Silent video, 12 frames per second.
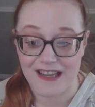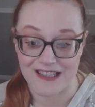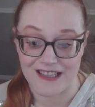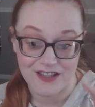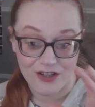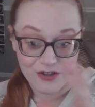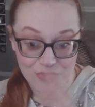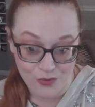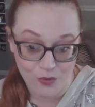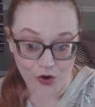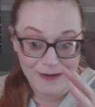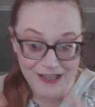It's
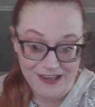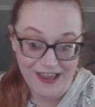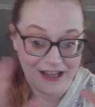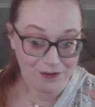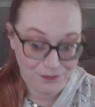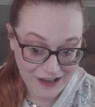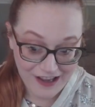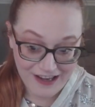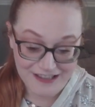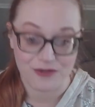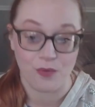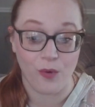swarming like
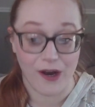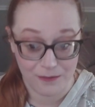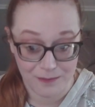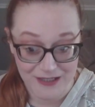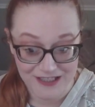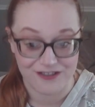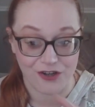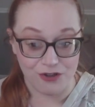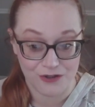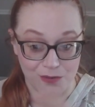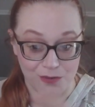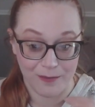flies. Wild beasts
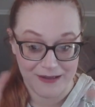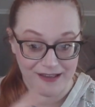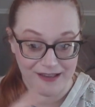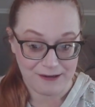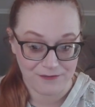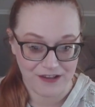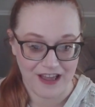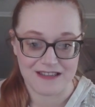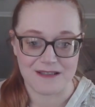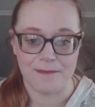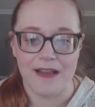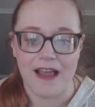are swarming like
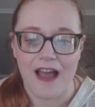flies.